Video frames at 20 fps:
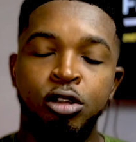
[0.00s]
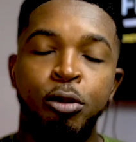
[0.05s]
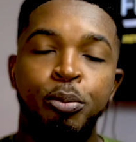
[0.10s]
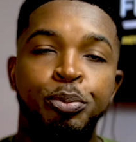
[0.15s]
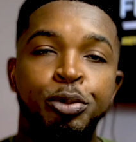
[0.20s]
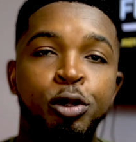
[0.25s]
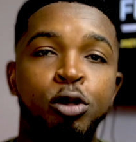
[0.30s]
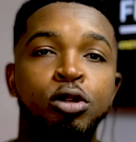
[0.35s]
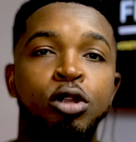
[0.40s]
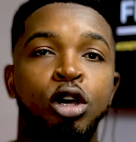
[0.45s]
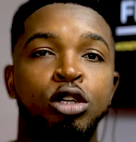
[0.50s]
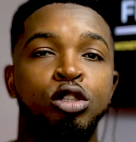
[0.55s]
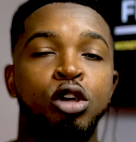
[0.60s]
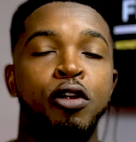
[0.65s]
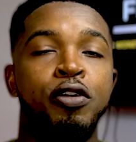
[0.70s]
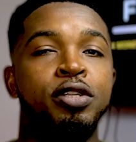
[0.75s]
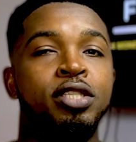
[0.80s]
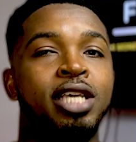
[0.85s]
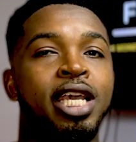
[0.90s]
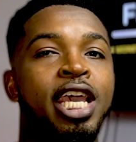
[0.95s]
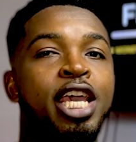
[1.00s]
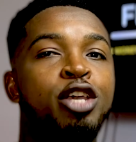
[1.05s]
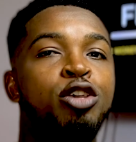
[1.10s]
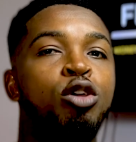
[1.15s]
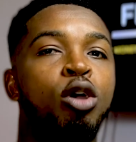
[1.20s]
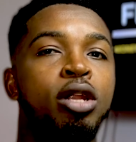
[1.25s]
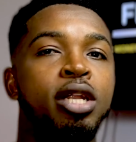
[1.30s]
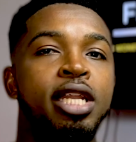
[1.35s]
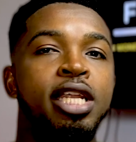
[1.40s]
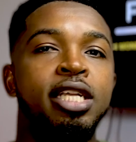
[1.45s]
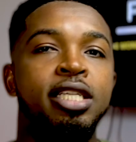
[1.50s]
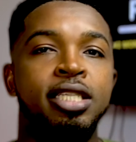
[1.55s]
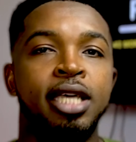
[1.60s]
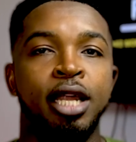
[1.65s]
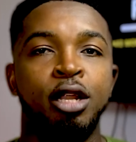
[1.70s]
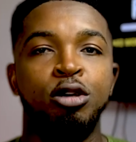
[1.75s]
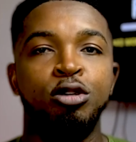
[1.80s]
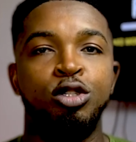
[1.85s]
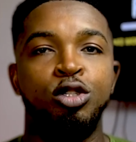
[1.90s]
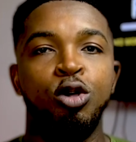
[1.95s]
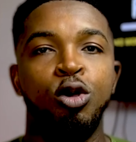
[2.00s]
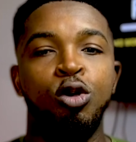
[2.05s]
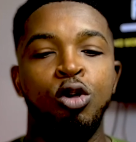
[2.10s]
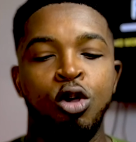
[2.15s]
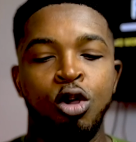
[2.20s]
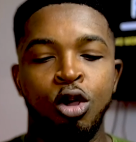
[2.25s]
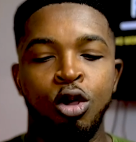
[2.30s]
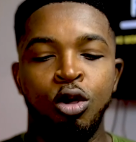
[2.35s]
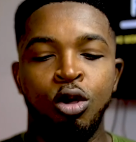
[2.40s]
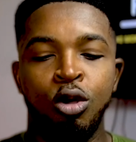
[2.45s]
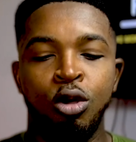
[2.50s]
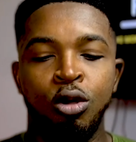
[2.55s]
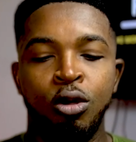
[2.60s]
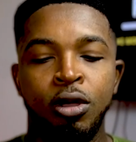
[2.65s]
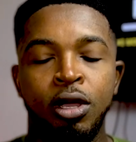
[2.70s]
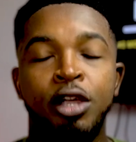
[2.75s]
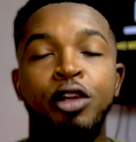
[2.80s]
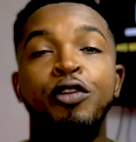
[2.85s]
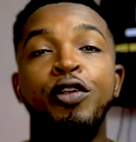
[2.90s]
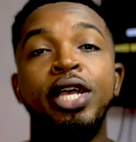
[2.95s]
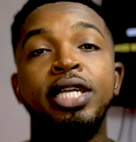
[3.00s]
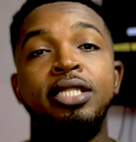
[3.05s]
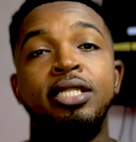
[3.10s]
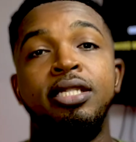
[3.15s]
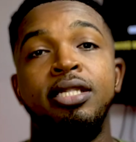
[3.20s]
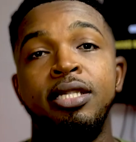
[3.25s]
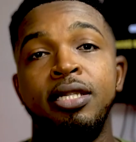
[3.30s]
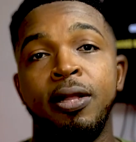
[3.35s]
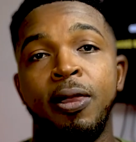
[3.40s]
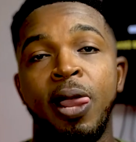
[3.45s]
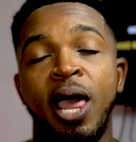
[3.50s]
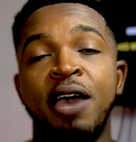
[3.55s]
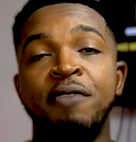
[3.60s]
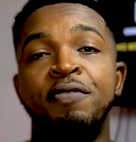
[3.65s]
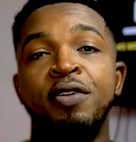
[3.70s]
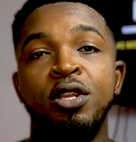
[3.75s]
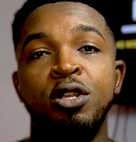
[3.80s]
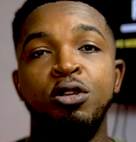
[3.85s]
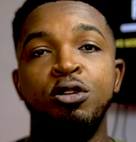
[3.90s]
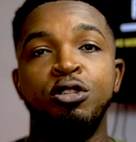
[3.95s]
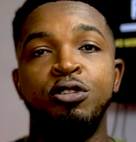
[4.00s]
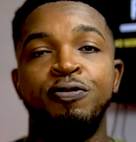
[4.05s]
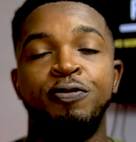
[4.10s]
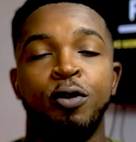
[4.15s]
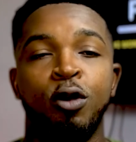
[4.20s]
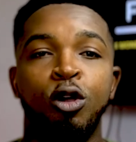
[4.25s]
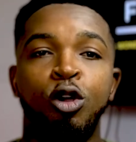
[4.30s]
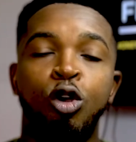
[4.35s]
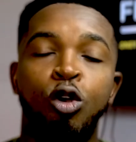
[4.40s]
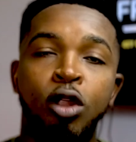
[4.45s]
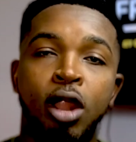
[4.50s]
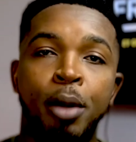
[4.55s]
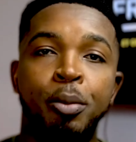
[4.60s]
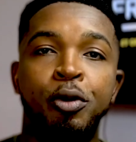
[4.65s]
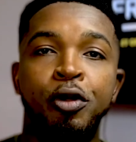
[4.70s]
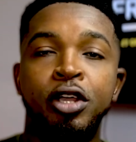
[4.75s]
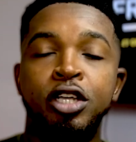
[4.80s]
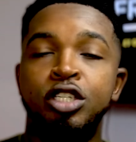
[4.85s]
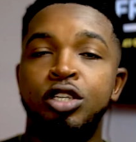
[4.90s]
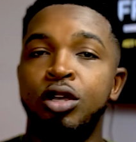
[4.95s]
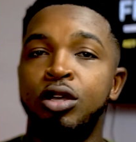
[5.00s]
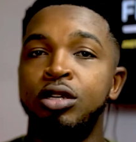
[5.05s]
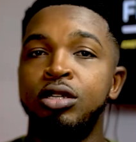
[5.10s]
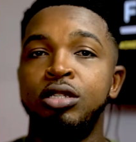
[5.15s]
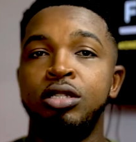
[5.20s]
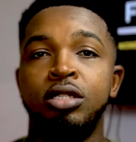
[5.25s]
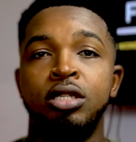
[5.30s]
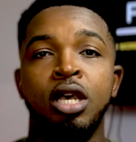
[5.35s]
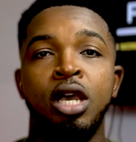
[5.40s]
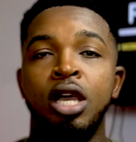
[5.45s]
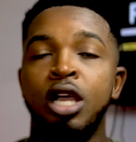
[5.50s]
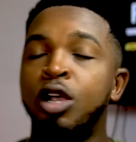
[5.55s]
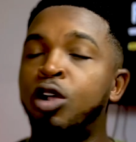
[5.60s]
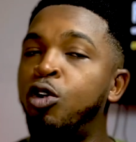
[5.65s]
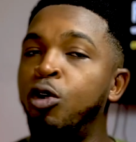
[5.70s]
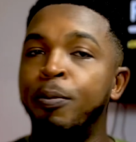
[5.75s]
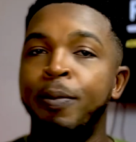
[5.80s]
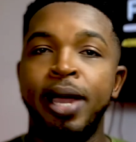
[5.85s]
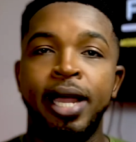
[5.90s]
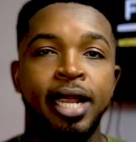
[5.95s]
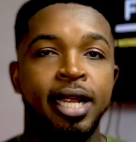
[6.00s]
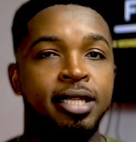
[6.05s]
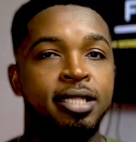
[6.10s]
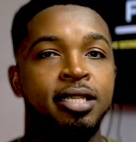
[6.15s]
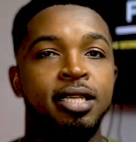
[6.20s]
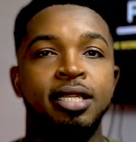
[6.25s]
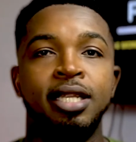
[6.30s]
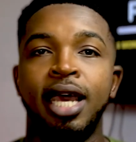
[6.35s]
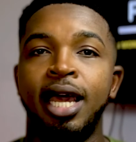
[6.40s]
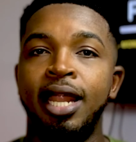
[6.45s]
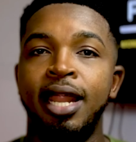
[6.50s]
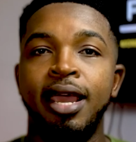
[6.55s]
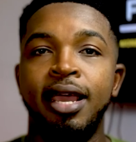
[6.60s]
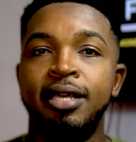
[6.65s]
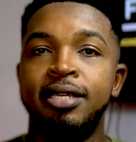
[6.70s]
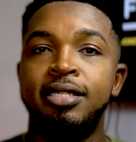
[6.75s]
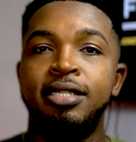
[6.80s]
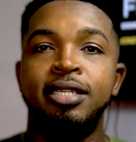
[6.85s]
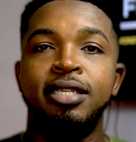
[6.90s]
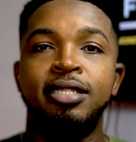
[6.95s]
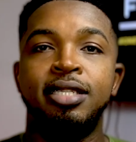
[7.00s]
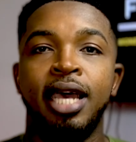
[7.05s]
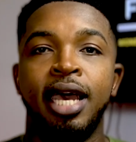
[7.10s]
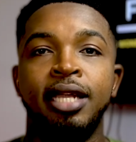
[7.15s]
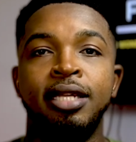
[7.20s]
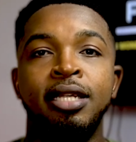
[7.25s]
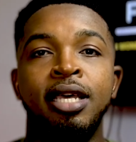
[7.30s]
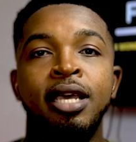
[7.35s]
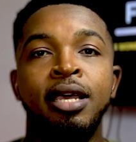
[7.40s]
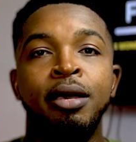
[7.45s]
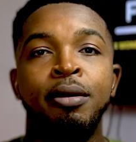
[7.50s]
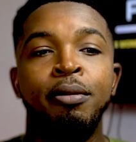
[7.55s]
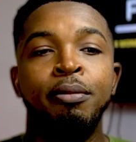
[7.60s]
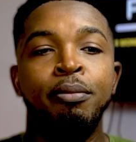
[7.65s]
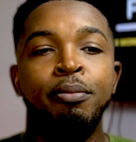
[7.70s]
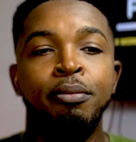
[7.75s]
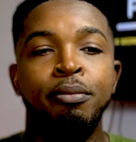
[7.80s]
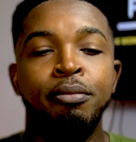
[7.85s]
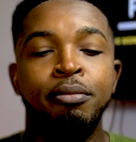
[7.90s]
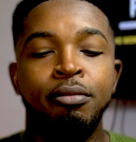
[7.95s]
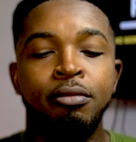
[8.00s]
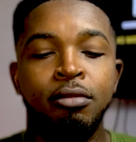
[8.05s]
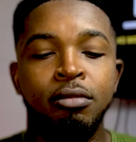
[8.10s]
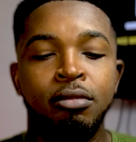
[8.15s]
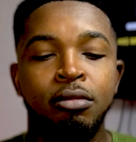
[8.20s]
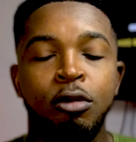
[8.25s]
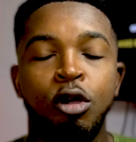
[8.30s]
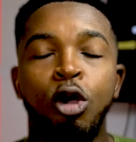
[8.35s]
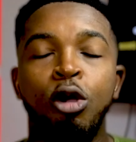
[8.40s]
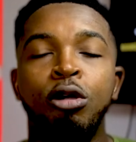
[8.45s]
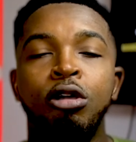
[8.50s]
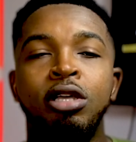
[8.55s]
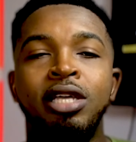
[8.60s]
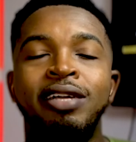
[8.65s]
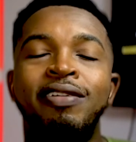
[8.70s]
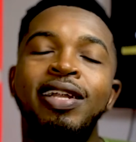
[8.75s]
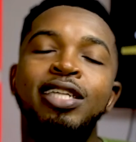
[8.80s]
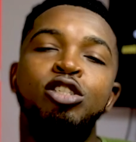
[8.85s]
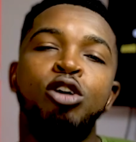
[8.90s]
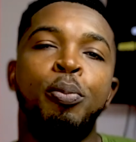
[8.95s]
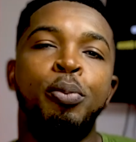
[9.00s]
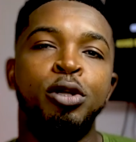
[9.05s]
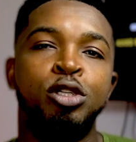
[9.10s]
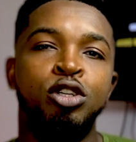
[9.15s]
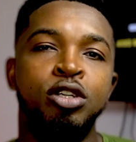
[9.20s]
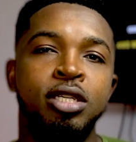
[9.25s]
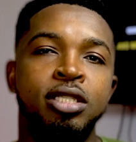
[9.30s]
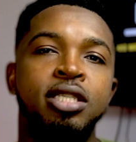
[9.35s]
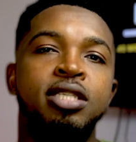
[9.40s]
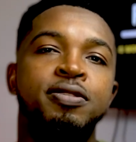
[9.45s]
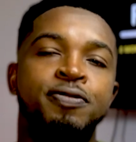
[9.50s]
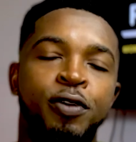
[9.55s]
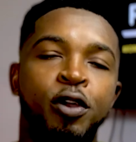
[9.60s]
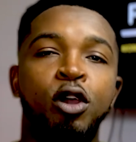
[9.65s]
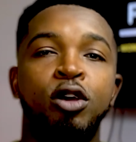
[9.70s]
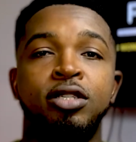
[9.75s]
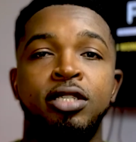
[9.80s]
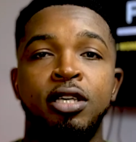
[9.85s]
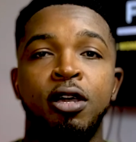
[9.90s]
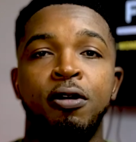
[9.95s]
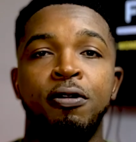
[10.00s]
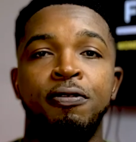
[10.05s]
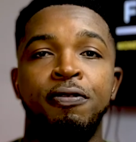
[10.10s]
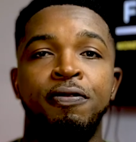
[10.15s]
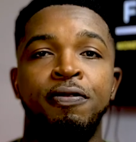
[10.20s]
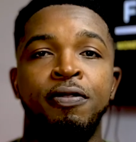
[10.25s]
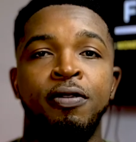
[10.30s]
build authority in your niche, and also create avenues for collaborations, co-marketing, alliances, and great opportunities for yourself.